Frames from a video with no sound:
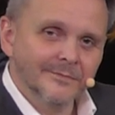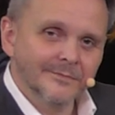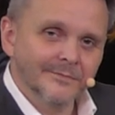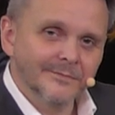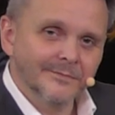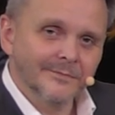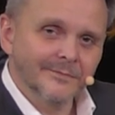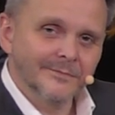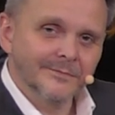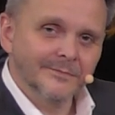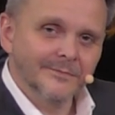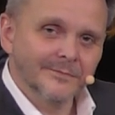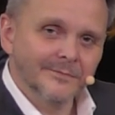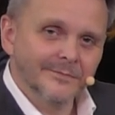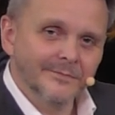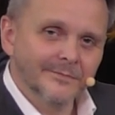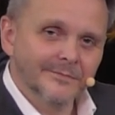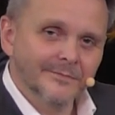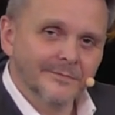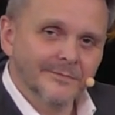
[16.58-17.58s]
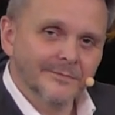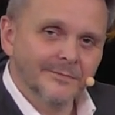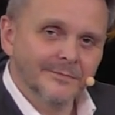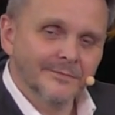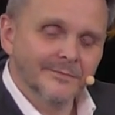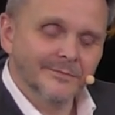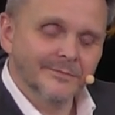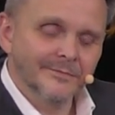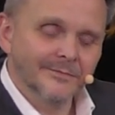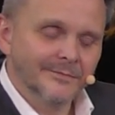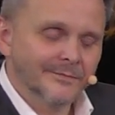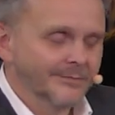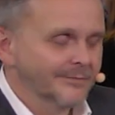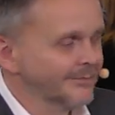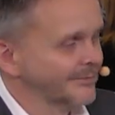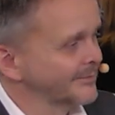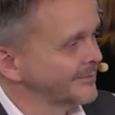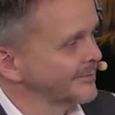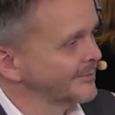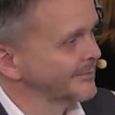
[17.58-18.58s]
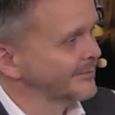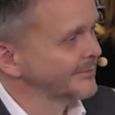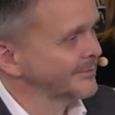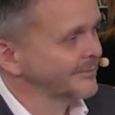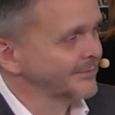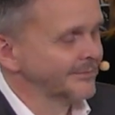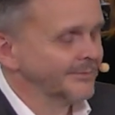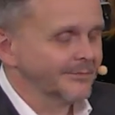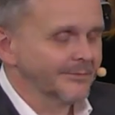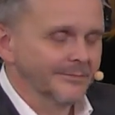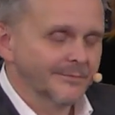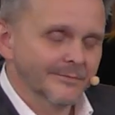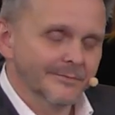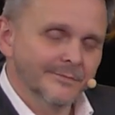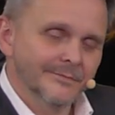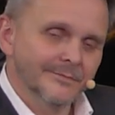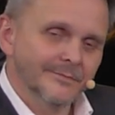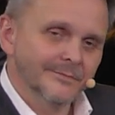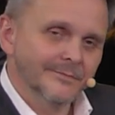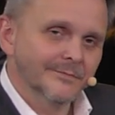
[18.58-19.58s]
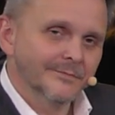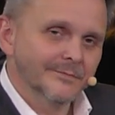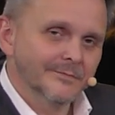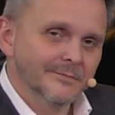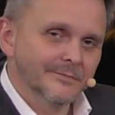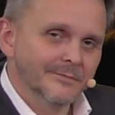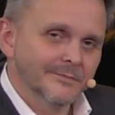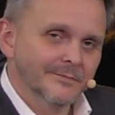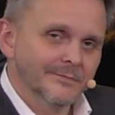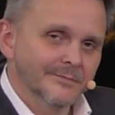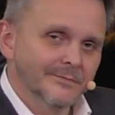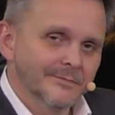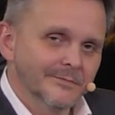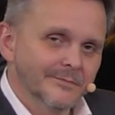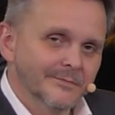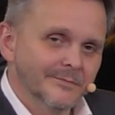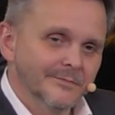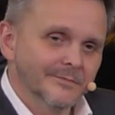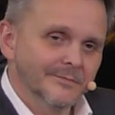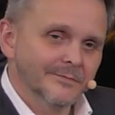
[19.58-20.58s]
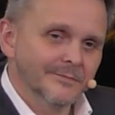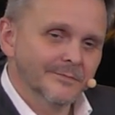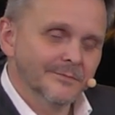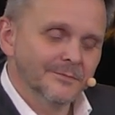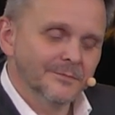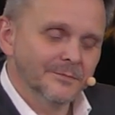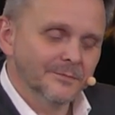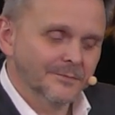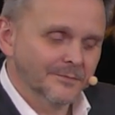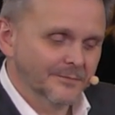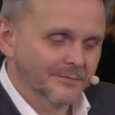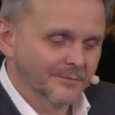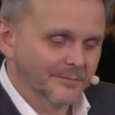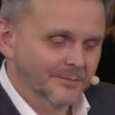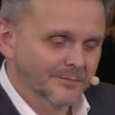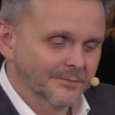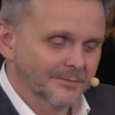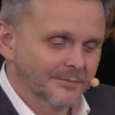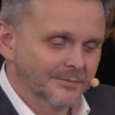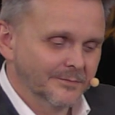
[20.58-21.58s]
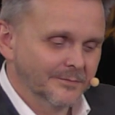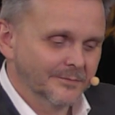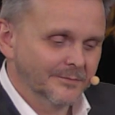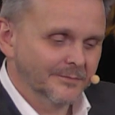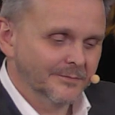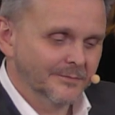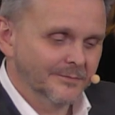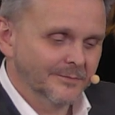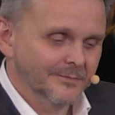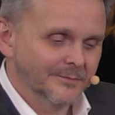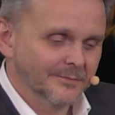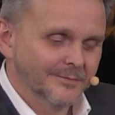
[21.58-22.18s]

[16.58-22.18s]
(not speaking)